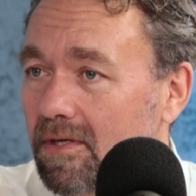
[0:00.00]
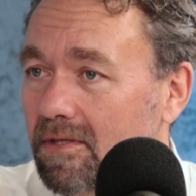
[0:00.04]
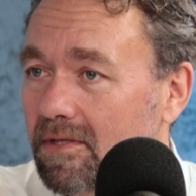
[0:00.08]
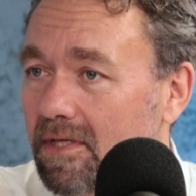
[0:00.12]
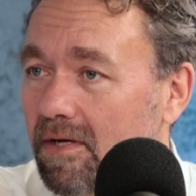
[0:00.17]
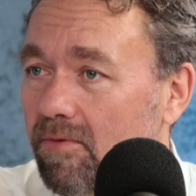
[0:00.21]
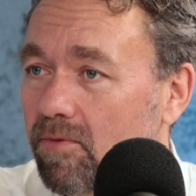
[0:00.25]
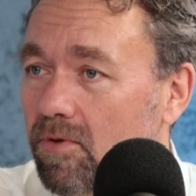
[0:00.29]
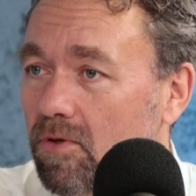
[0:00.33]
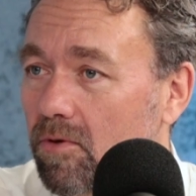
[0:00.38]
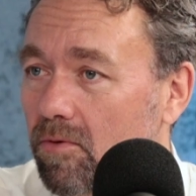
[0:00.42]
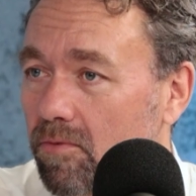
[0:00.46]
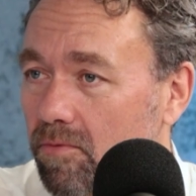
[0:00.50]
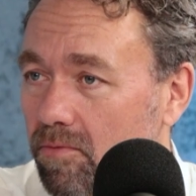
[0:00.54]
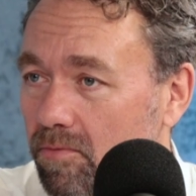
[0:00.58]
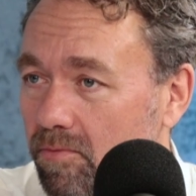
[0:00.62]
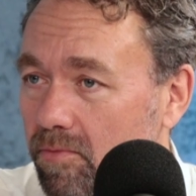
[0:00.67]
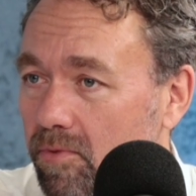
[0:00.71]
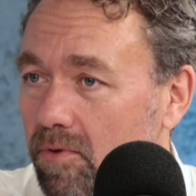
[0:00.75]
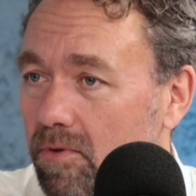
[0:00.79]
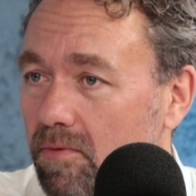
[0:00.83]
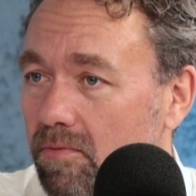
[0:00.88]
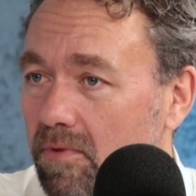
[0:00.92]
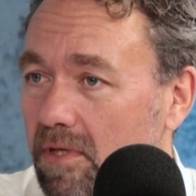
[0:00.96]
then we would
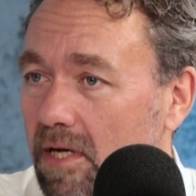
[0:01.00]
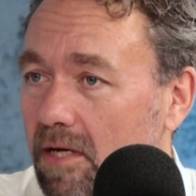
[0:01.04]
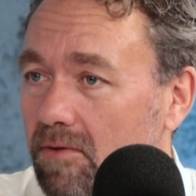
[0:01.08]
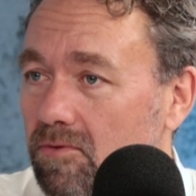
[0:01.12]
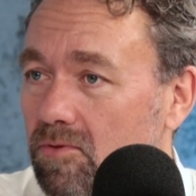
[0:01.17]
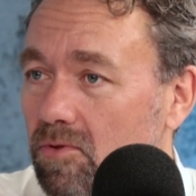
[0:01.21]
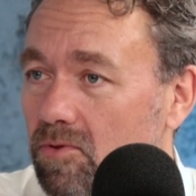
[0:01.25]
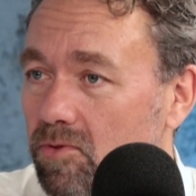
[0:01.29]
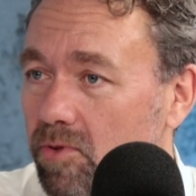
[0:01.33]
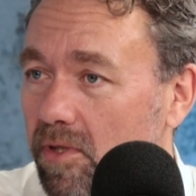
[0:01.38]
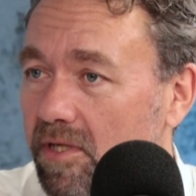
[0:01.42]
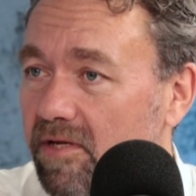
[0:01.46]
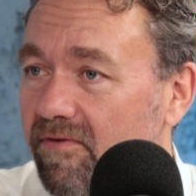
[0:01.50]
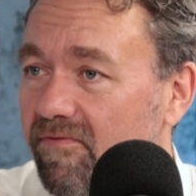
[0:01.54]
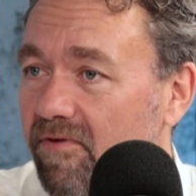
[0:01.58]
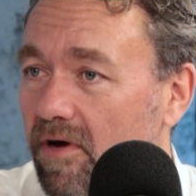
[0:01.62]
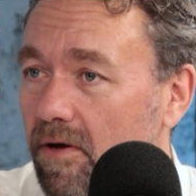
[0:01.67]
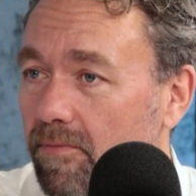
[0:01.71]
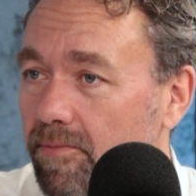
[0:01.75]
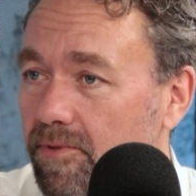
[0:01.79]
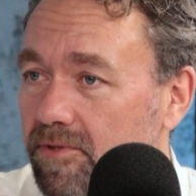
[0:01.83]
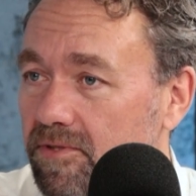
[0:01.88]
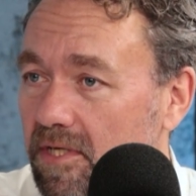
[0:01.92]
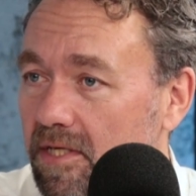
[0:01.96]
be down to
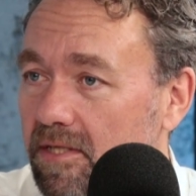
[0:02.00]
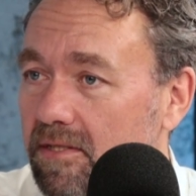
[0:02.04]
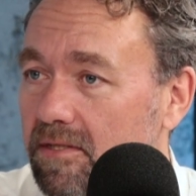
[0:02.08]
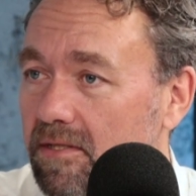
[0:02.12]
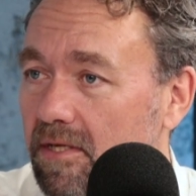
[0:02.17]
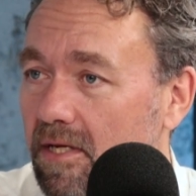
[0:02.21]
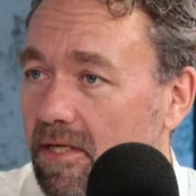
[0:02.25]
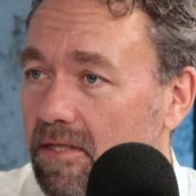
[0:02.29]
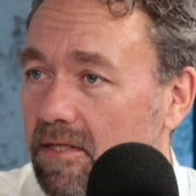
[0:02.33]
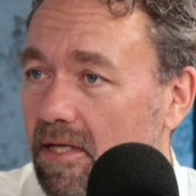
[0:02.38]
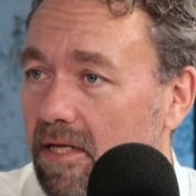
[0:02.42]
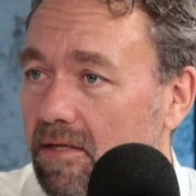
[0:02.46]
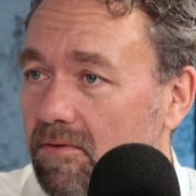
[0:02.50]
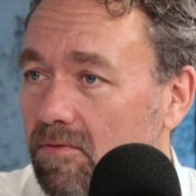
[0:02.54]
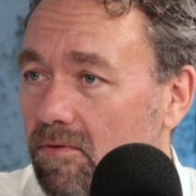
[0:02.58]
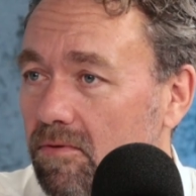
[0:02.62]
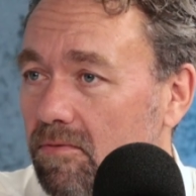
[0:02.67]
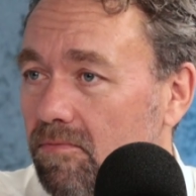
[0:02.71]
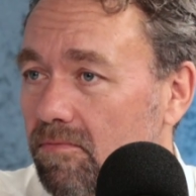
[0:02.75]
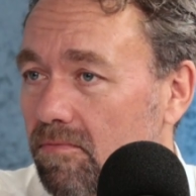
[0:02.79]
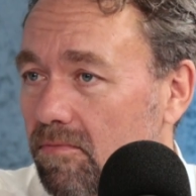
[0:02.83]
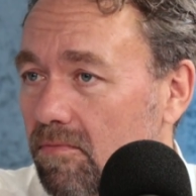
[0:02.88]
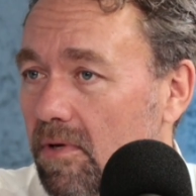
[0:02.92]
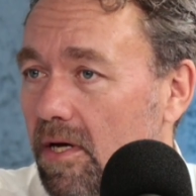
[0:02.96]
25%, and that
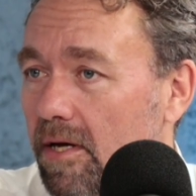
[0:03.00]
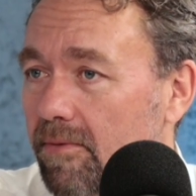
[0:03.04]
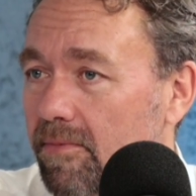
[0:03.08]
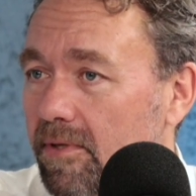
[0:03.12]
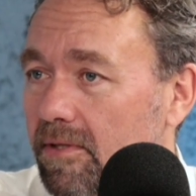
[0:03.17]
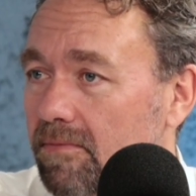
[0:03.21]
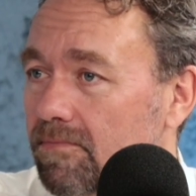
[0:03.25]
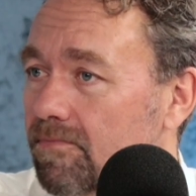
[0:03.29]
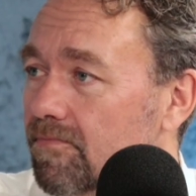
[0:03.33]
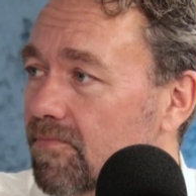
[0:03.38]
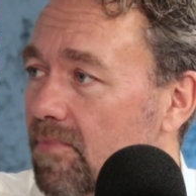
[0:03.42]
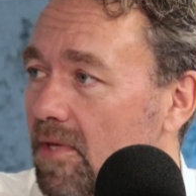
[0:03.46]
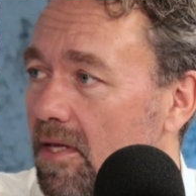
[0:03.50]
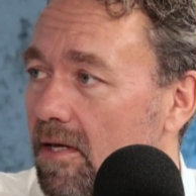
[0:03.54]
could, I mean,